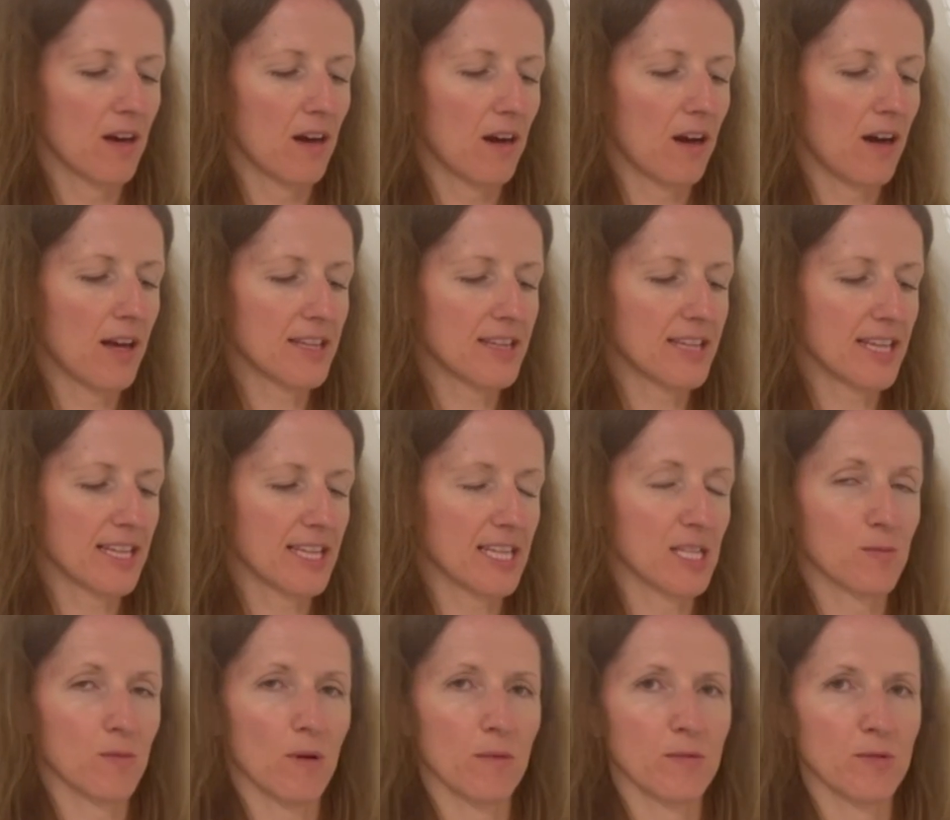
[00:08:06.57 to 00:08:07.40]
I think
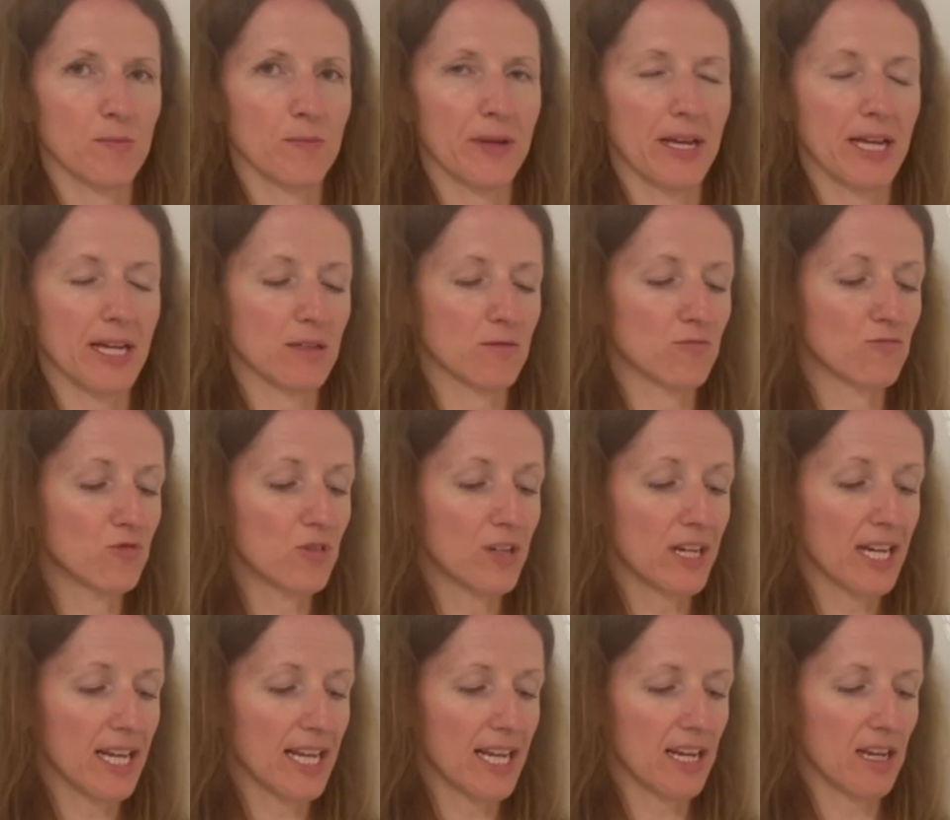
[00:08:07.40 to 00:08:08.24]
this one would be
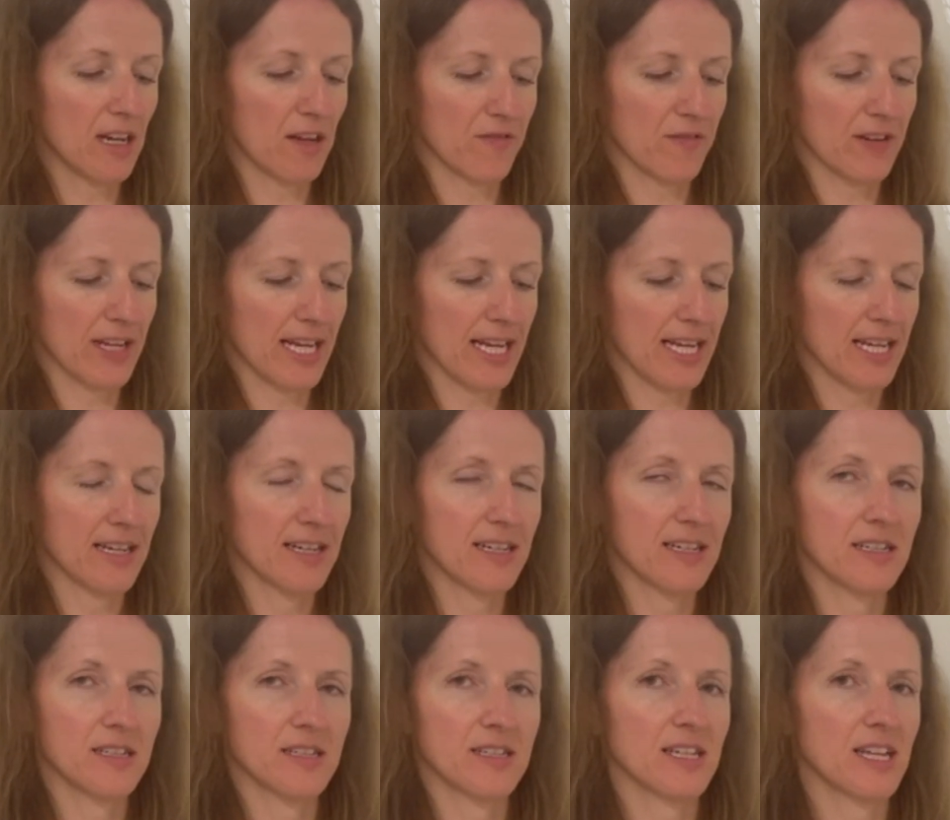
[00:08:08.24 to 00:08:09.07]
really lovely
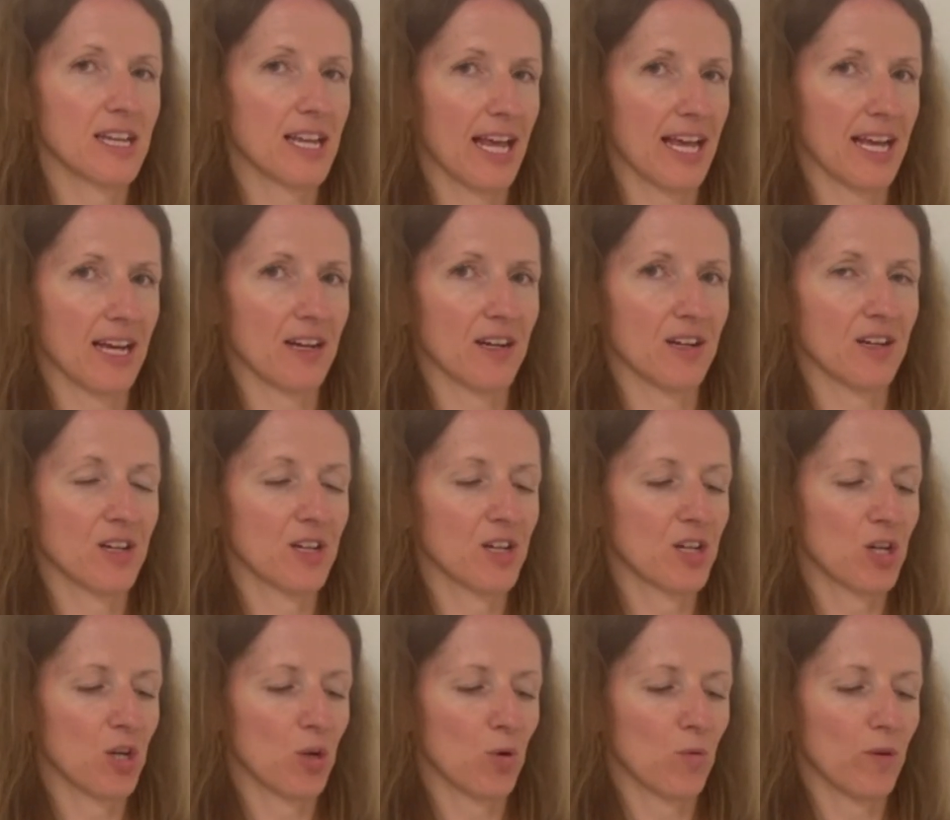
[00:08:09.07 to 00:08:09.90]
to layer
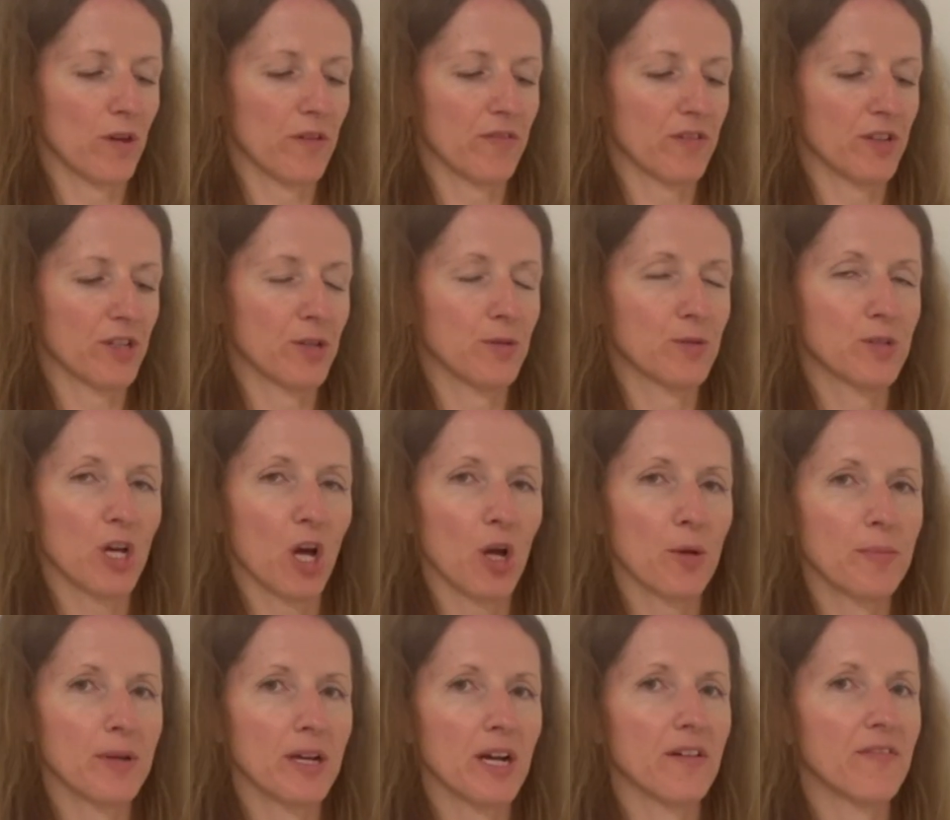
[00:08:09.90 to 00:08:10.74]
with
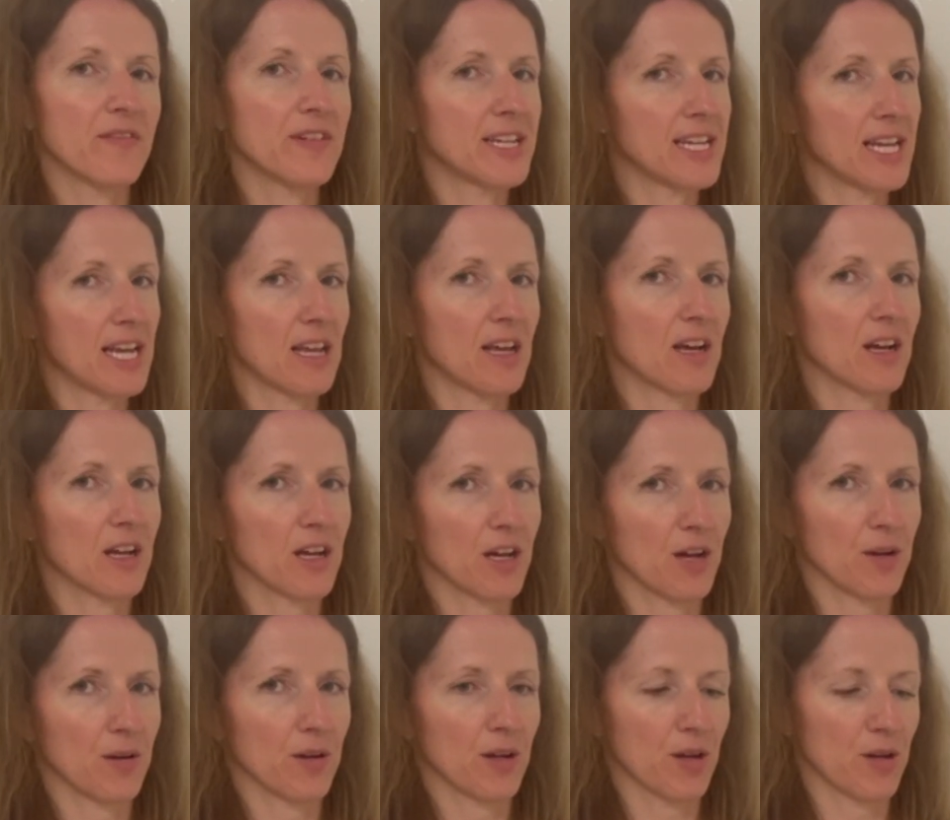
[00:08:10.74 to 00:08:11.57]
Utopia Vanilla
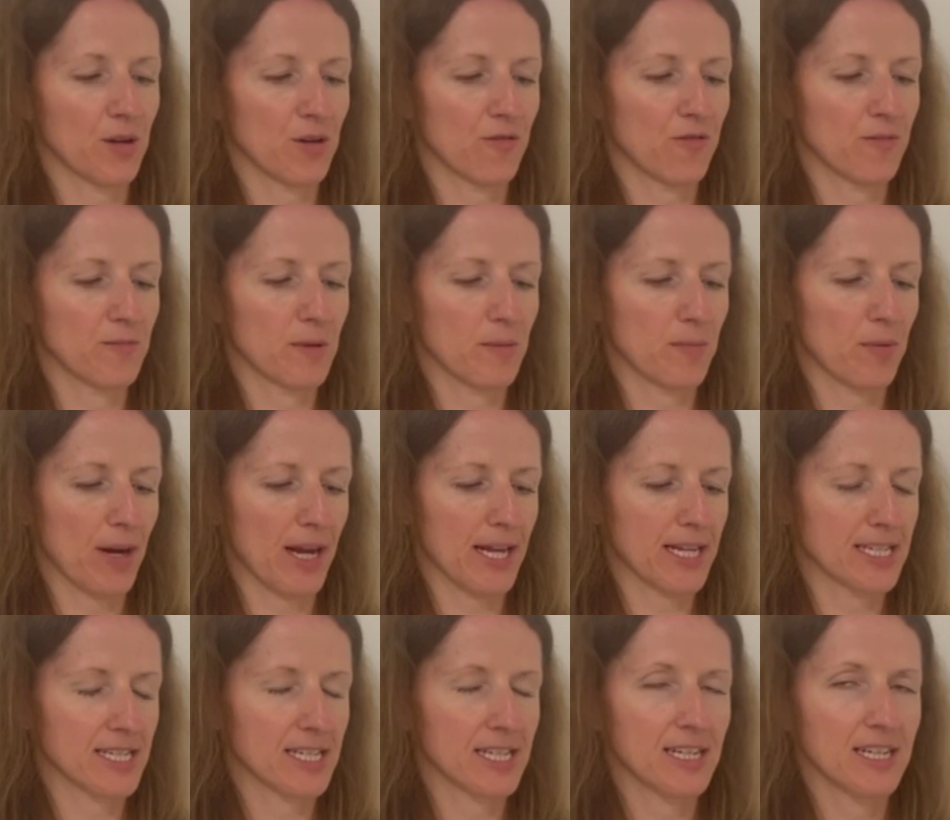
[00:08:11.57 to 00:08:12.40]
Coco from the
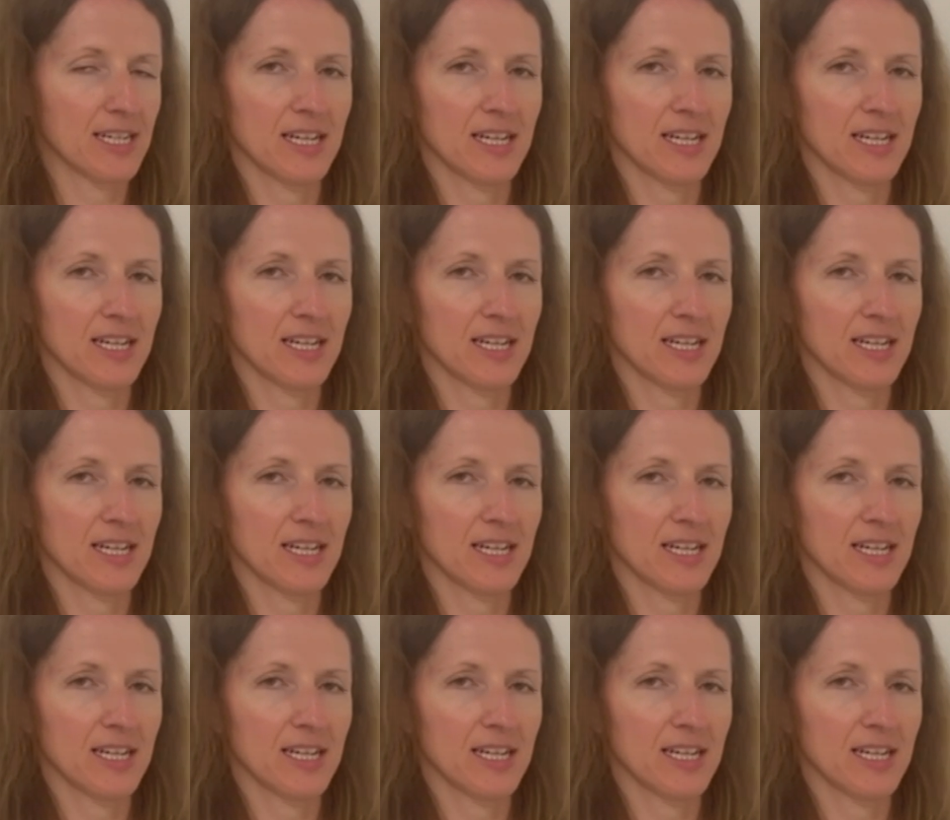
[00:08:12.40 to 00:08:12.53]
brand.